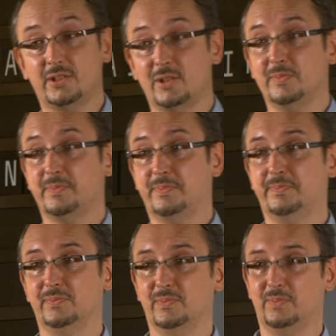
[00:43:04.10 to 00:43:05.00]
professional
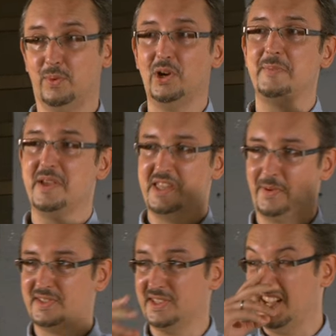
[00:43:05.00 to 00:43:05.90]
traders,
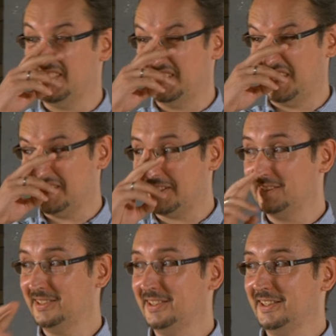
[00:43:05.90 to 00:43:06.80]
well, who are
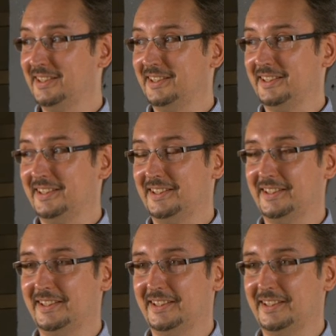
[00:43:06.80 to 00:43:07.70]
professionally engaged in
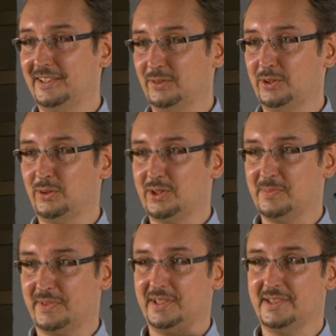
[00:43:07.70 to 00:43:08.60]
this, how they
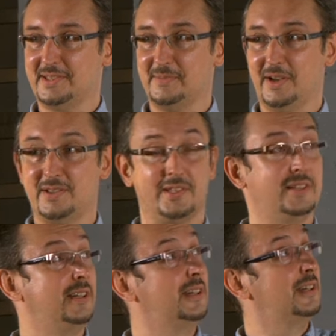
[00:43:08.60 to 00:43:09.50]
are talk
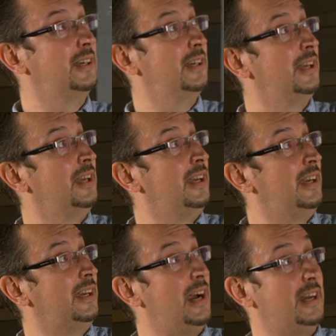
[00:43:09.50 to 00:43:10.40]
intensely,
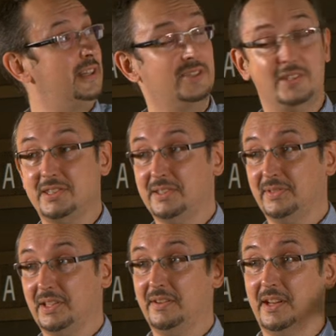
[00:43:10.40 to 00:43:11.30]
and
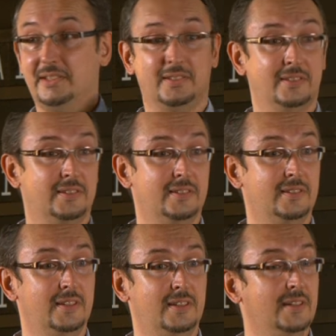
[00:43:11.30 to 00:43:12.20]
forward
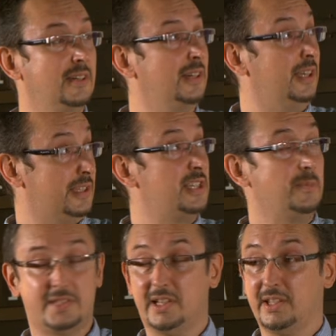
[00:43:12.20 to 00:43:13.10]
data they talk
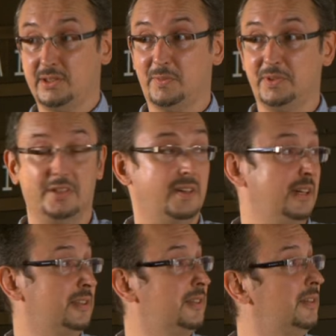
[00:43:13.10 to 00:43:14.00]
about, that what the
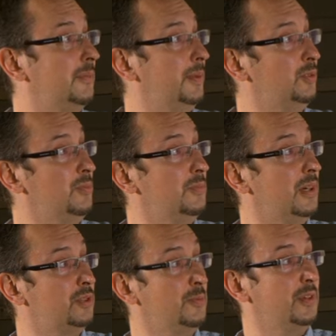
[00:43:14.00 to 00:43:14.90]
community speaks about,
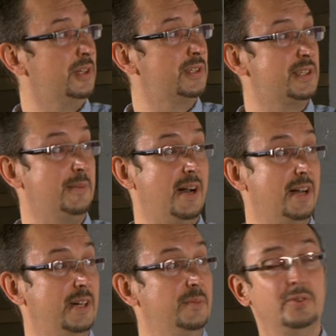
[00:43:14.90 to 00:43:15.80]
which is engaged in this
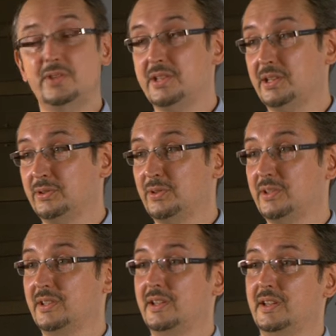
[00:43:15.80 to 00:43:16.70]
project, what does
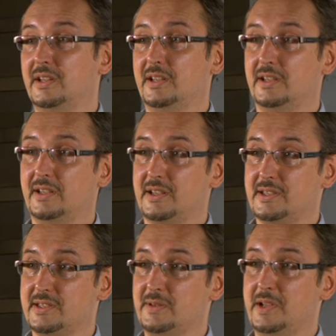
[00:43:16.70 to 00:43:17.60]
the community talking
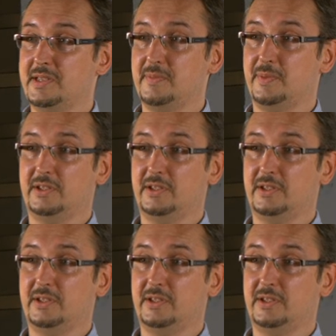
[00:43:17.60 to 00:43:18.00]
about, but not